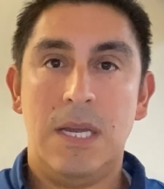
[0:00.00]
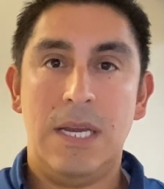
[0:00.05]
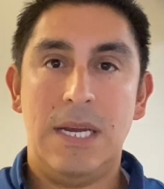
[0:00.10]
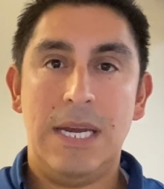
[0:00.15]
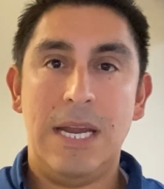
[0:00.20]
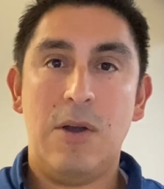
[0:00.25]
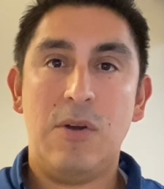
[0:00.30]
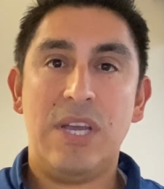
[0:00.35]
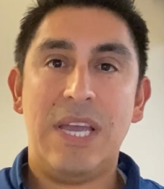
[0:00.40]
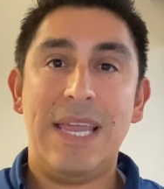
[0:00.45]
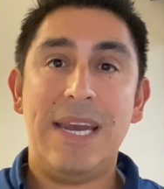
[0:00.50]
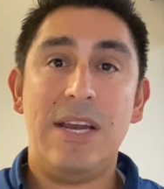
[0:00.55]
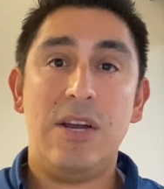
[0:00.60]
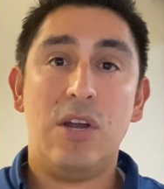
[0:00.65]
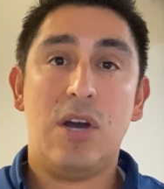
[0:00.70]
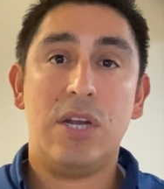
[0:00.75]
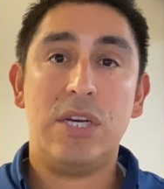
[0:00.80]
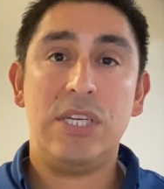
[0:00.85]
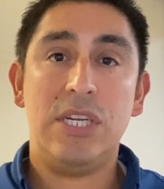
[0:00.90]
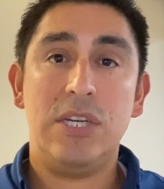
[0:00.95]
Now, getting
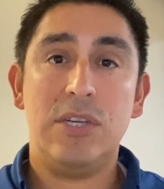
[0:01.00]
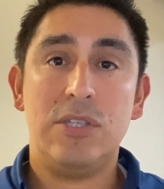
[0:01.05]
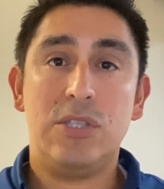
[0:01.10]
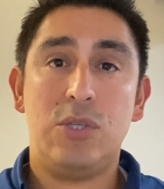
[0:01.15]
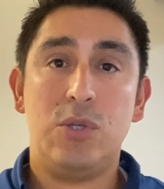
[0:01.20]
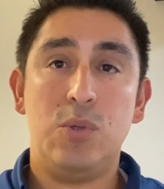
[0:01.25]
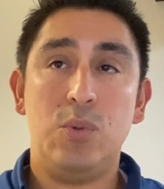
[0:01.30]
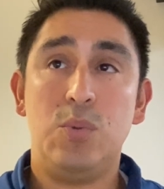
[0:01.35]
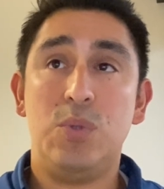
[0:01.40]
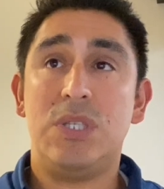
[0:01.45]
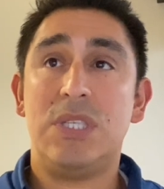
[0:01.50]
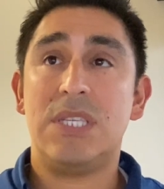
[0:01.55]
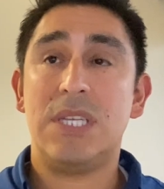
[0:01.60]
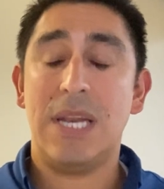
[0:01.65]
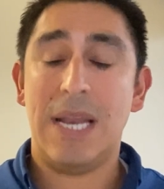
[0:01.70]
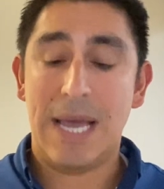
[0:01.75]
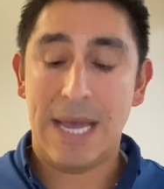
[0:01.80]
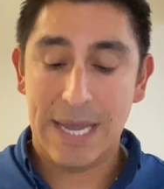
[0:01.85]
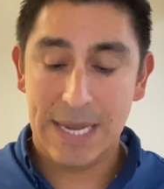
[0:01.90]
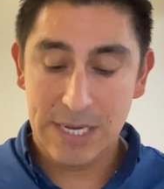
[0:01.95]
on here to
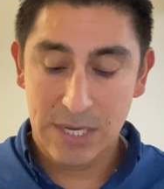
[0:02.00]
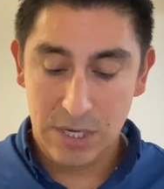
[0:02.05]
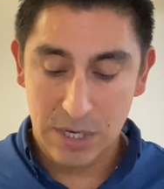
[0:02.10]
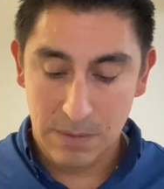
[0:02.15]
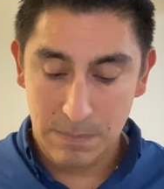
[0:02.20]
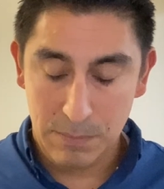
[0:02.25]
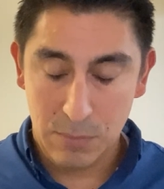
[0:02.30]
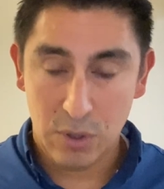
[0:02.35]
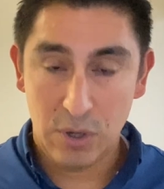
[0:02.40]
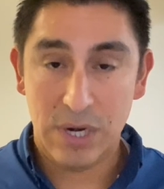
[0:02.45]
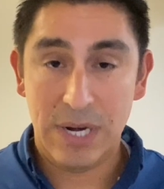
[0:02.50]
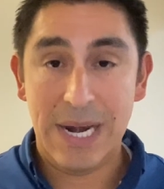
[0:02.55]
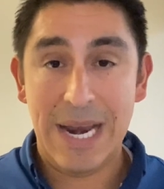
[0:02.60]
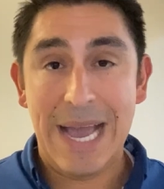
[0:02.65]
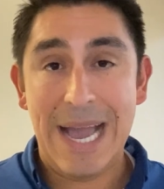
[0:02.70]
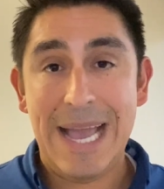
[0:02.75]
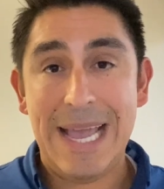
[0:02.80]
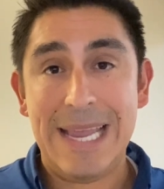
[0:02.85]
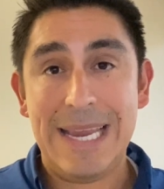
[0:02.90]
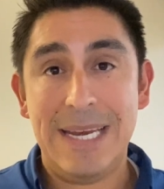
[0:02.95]
slide number
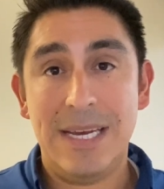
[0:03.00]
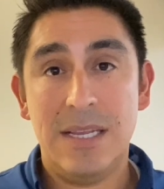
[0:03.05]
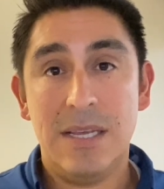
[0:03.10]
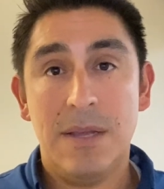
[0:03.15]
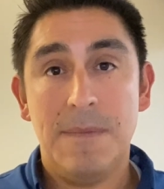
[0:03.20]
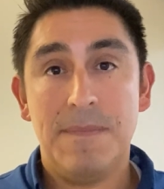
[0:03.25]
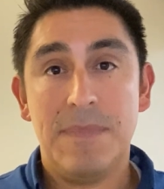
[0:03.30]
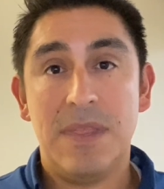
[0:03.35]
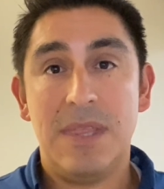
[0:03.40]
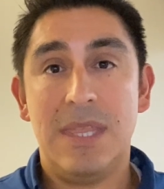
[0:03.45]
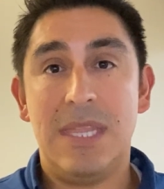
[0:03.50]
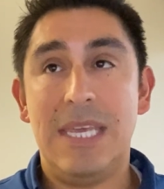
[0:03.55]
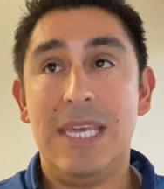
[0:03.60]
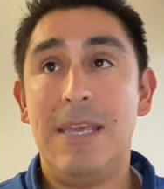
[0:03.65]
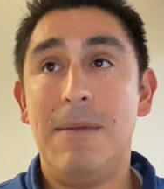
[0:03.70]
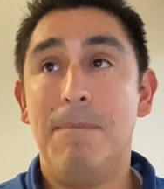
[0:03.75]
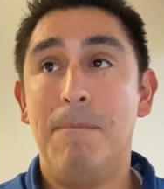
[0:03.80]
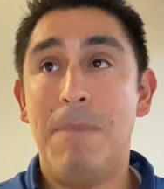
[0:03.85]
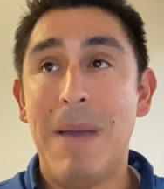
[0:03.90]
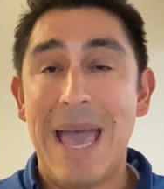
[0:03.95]
9,
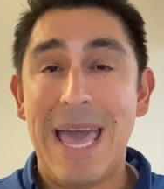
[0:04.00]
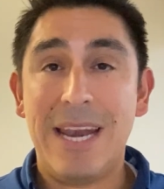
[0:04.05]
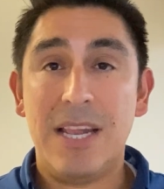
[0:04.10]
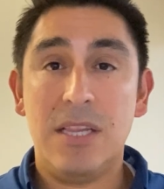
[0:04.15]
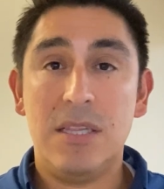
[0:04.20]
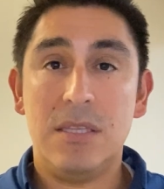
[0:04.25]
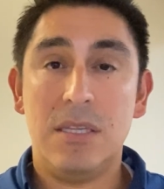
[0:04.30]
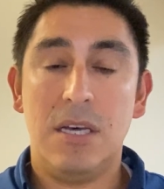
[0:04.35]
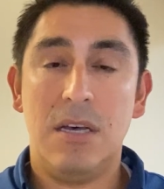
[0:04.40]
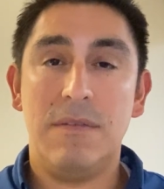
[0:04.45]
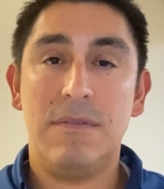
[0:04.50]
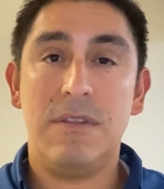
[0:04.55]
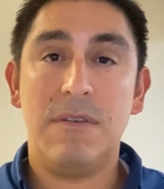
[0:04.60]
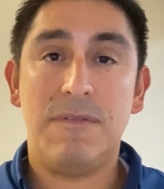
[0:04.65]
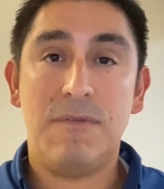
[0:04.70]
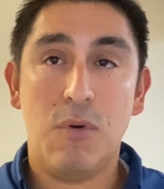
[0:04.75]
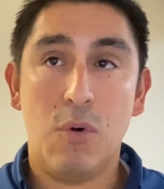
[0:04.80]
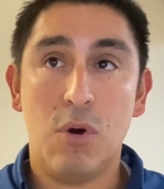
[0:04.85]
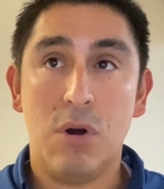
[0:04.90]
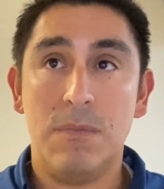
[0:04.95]
the battle of the
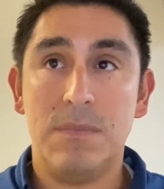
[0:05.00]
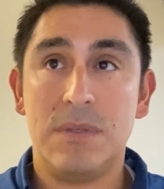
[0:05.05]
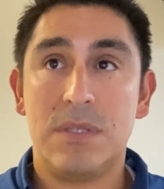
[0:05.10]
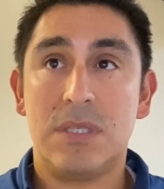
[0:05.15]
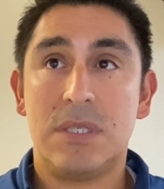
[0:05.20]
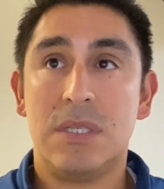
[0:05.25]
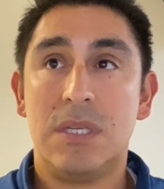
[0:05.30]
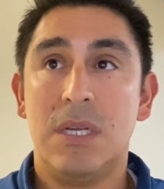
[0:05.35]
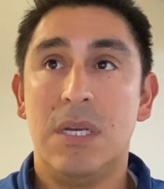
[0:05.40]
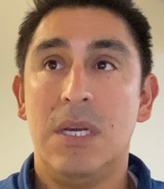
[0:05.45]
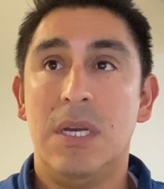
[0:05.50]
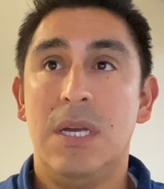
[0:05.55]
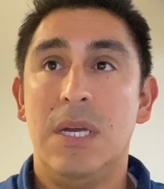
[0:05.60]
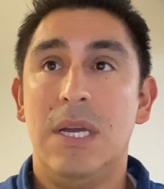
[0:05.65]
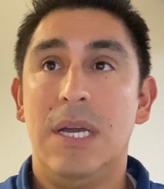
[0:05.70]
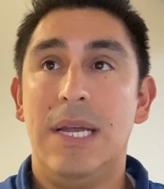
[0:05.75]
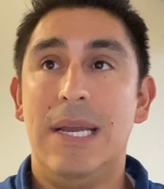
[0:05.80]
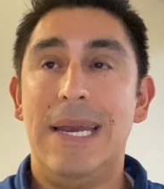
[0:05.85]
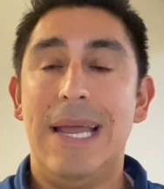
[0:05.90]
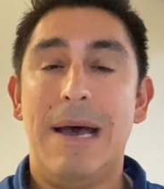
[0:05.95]
forms.
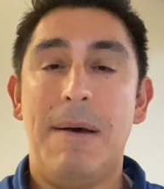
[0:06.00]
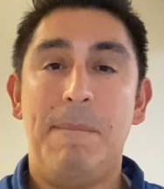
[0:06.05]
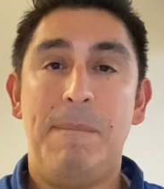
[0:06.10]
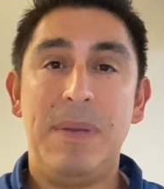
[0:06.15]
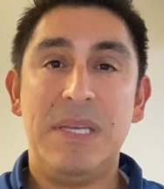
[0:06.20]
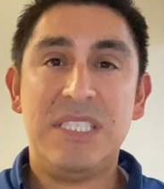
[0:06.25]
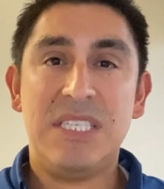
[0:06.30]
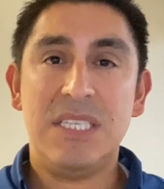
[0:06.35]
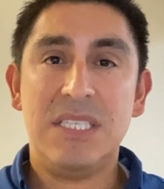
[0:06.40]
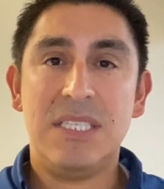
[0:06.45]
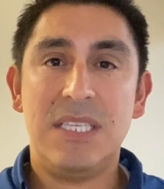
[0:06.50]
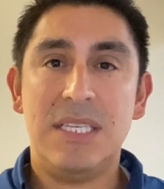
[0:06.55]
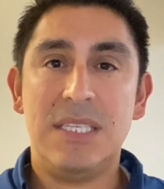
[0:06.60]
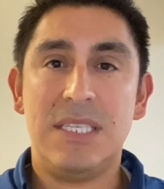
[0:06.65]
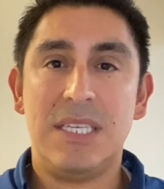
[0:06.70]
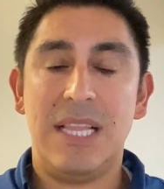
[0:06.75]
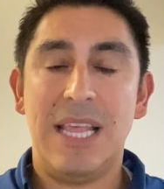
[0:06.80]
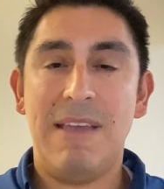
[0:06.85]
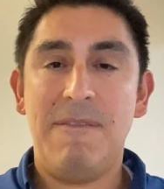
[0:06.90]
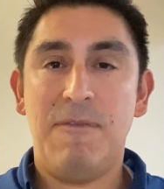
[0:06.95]
Now,
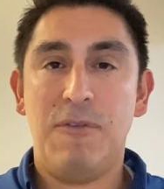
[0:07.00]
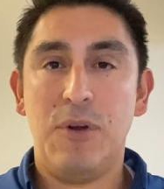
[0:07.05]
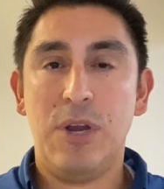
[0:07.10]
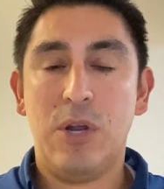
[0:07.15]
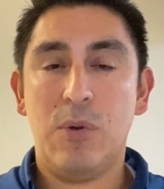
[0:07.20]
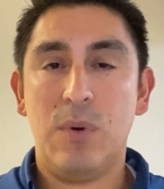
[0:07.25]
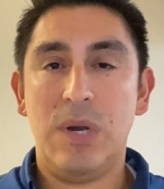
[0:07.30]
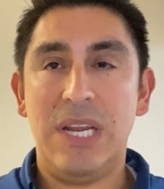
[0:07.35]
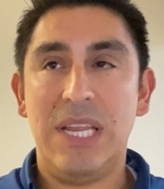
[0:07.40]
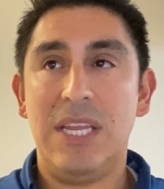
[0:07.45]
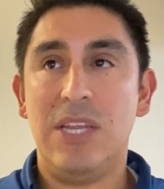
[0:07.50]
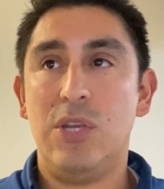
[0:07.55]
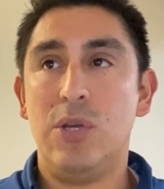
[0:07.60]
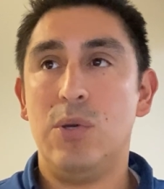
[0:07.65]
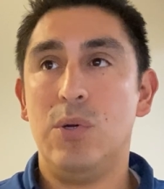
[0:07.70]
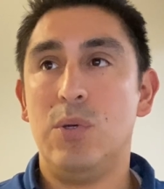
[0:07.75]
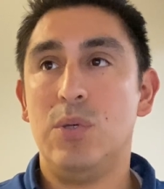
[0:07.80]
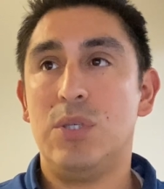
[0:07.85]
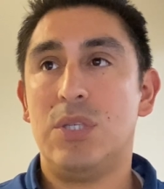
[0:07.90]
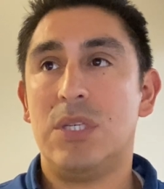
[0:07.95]
businesses, they frequently
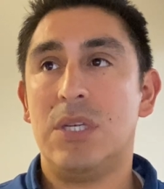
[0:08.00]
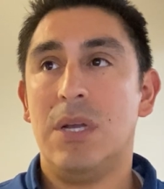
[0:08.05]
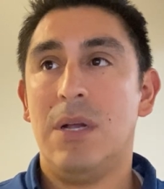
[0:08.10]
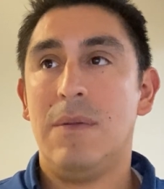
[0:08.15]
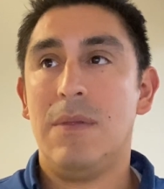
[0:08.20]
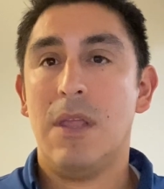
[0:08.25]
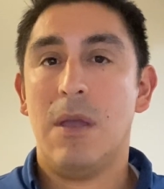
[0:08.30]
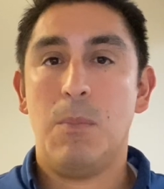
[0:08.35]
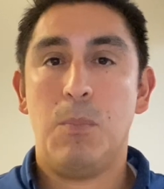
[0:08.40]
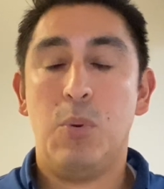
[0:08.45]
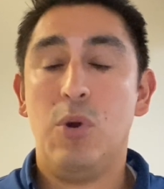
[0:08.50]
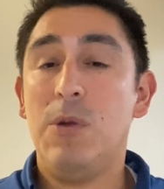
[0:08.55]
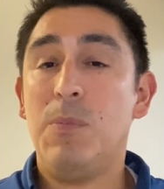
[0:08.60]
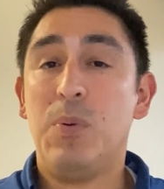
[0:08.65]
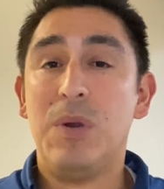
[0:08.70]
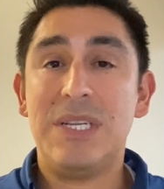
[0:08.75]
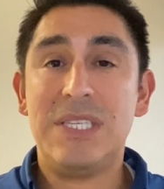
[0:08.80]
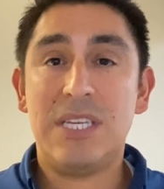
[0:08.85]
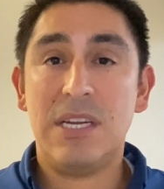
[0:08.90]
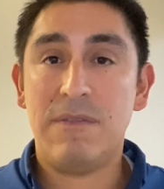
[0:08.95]
use
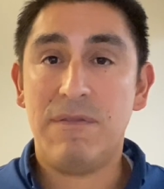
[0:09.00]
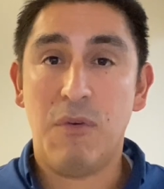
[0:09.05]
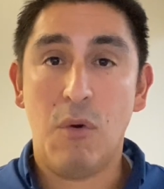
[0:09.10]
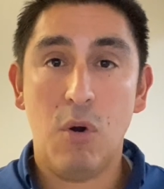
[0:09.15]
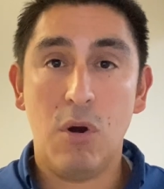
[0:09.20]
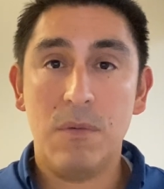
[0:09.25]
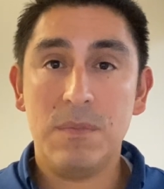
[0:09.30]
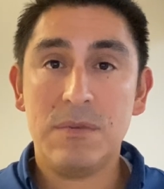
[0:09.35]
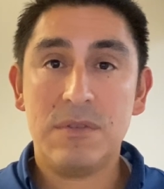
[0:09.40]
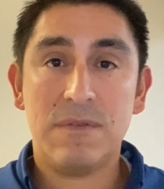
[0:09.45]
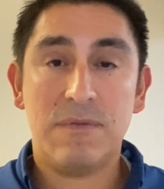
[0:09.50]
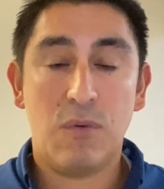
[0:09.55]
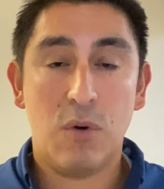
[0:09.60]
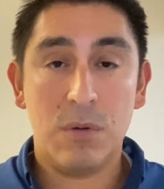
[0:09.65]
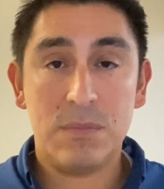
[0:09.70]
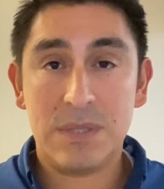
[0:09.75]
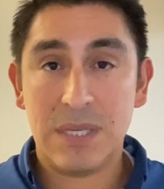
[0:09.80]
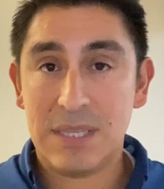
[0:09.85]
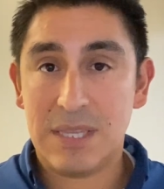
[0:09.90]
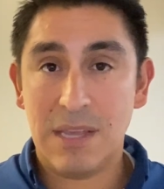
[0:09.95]
pre-printed forms
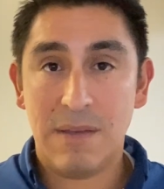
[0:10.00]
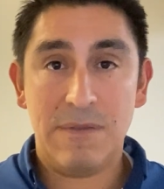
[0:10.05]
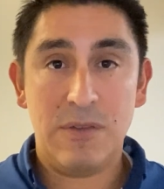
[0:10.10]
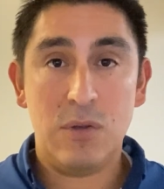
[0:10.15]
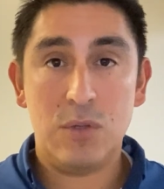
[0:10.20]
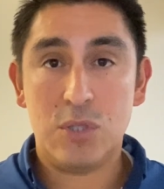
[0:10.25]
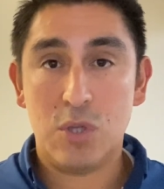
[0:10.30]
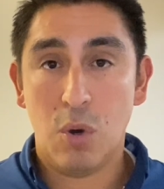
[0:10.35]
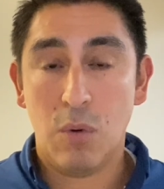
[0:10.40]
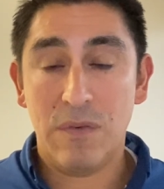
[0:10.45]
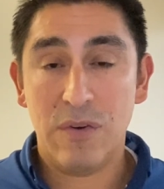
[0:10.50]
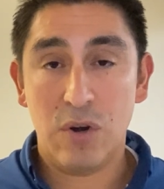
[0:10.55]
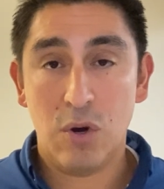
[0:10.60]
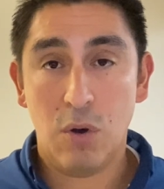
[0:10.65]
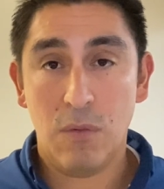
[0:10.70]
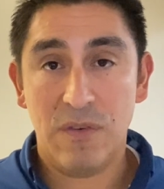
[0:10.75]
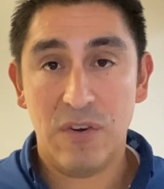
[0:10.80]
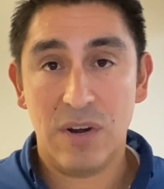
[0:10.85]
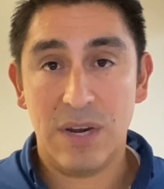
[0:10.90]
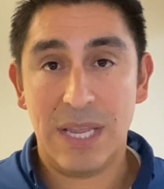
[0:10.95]
that they've used over and
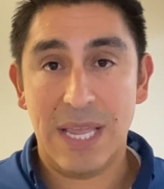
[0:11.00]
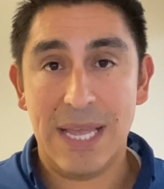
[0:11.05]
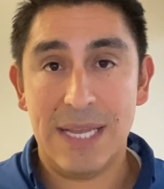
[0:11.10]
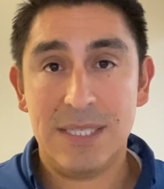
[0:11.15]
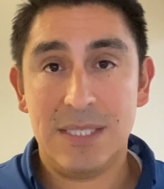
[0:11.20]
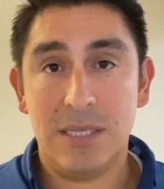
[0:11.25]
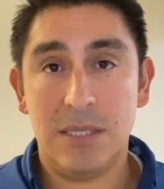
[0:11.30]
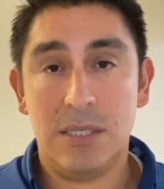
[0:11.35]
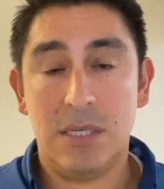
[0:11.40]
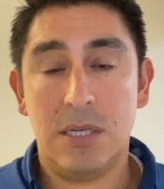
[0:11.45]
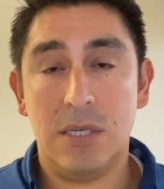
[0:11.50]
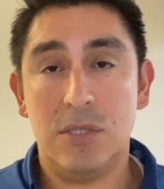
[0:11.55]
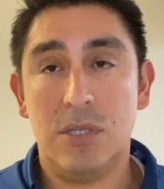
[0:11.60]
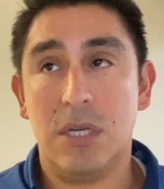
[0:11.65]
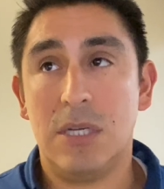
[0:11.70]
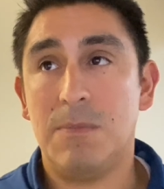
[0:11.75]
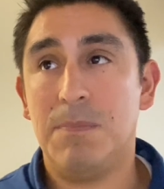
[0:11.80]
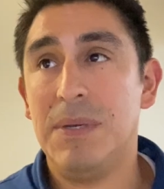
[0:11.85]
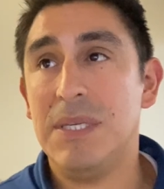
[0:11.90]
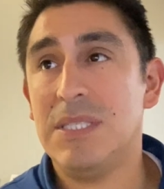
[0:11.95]
over again to
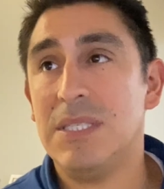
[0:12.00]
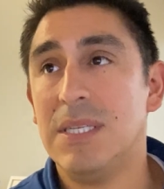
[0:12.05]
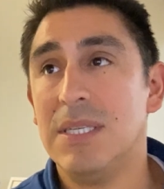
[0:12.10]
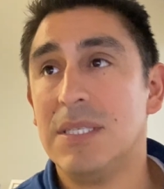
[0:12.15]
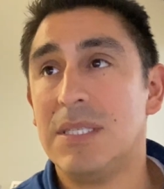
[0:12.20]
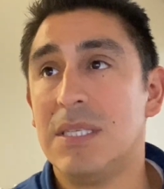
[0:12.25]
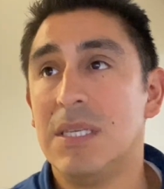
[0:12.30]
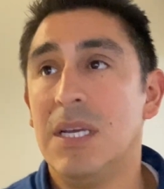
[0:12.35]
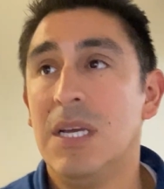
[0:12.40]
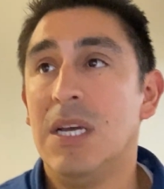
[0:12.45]
conduct business,